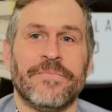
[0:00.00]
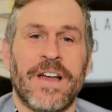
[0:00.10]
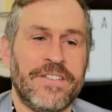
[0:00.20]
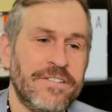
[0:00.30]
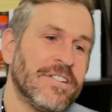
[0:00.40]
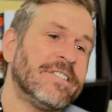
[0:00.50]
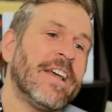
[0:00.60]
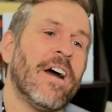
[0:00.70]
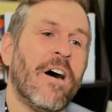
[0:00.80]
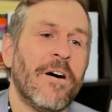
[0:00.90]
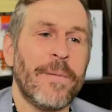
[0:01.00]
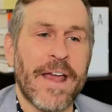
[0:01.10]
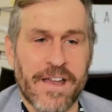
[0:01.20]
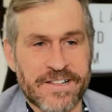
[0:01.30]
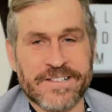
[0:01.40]
And then you can say, oh
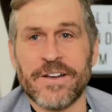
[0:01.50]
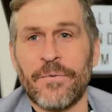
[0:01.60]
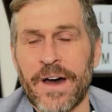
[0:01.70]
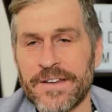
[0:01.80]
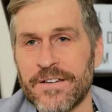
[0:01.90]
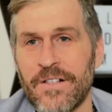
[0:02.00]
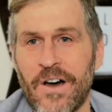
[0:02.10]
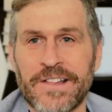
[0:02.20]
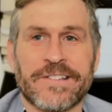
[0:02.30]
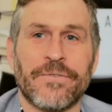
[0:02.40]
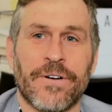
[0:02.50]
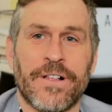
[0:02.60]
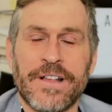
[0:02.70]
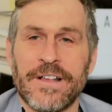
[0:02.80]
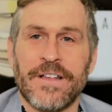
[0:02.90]
man, I still want to go to law
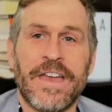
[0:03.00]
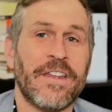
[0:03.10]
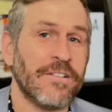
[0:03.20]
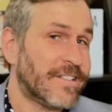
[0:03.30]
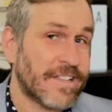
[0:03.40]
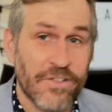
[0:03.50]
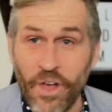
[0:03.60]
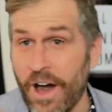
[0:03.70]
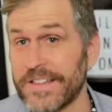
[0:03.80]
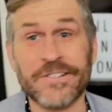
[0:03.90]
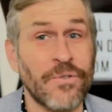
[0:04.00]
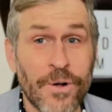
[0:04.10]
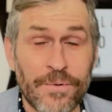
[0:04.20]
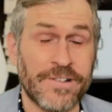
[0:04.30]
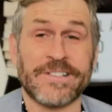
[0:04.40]
school. Law
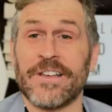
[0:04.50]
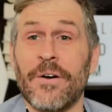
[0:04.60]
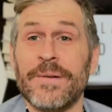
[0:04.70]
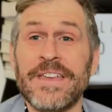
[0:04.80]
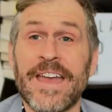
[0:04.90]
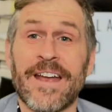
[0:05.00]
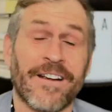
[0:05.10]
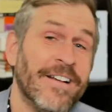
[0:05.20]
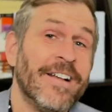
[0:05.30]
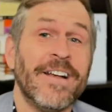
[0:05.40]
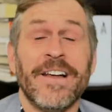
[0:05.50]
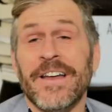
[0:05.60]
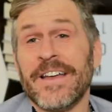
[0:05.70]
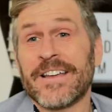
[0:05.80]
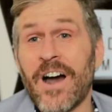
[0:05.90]
school will still be there.
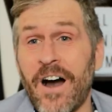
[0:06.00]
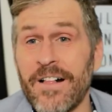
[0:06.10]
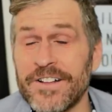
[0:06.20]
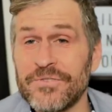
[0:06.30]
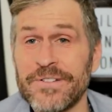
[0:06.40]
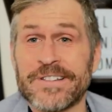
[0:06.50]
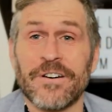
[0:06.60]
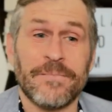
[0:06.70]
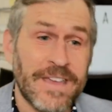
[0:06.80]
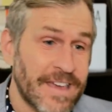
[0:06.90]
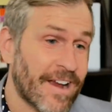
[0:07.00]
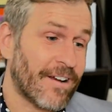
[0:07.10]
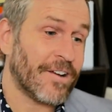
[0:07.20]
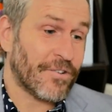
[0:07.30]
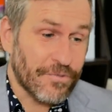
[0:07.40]
College will still be
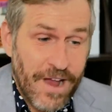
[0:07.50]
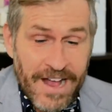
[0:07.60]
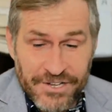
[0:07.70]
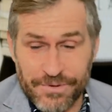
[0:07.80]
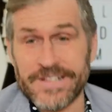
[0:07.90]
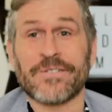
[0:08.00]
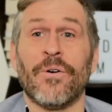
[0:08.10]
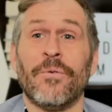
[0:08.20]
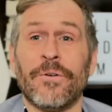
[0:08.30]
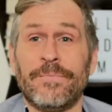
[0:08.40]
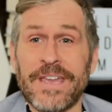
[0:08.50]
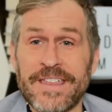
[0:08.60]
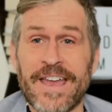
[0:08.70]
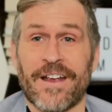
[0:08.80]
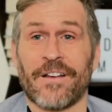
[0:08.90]
there. Graduate school will be
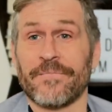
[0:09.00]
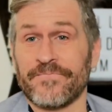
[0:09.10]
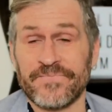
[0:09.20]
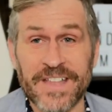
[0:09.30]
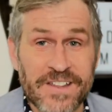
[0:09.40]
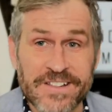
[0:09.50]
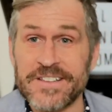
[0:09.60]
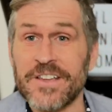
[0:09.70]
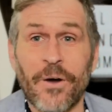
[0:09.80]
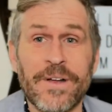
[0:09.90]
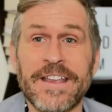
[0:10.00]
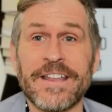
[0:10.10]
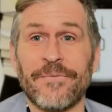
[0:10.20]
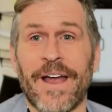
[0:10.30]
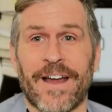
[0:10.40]
there. It isn't going
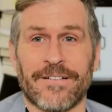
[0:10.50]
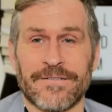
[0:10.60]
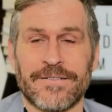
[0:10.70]
anywhere.